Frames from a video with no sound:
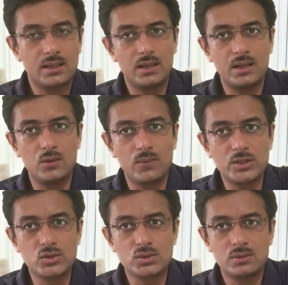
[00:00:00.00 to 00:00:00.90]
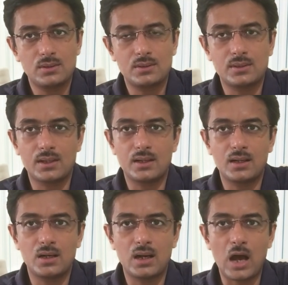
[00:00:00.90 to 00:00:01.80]
in which the
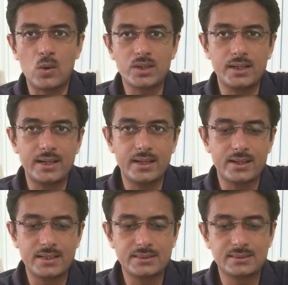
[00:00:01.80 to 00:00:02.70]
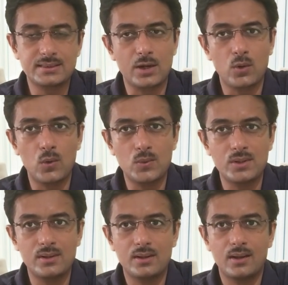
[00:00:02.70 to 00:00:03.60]
outer layer is their
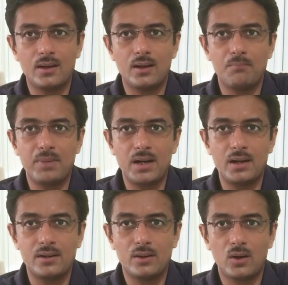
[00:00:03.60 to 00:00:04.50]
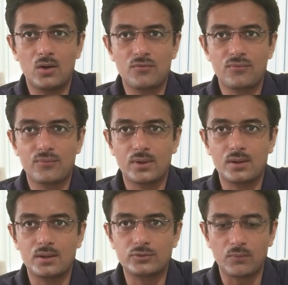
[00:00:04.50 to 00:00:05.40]
own build of
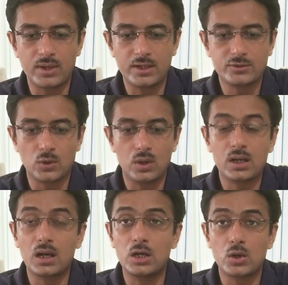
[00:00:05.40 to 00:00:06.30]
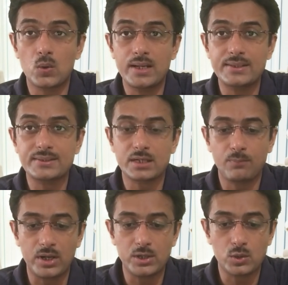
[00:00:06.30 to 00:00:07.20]
software. It's called ColorOS
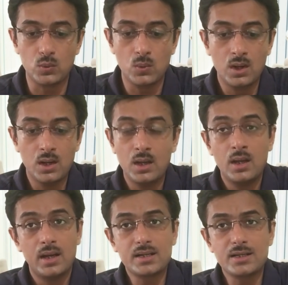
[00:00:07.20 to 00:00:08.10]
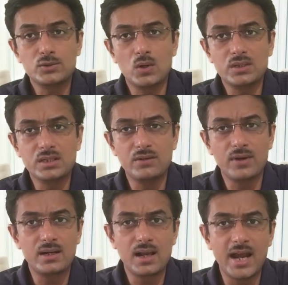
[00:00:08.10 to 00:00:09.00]
3.2. It has got
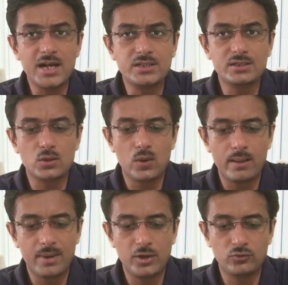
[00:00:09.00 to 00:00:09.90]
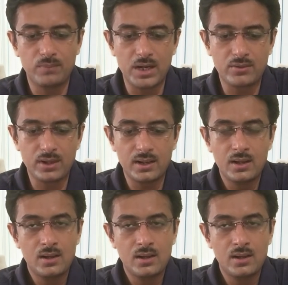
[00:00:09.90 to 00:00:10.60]
3180 mAh battery.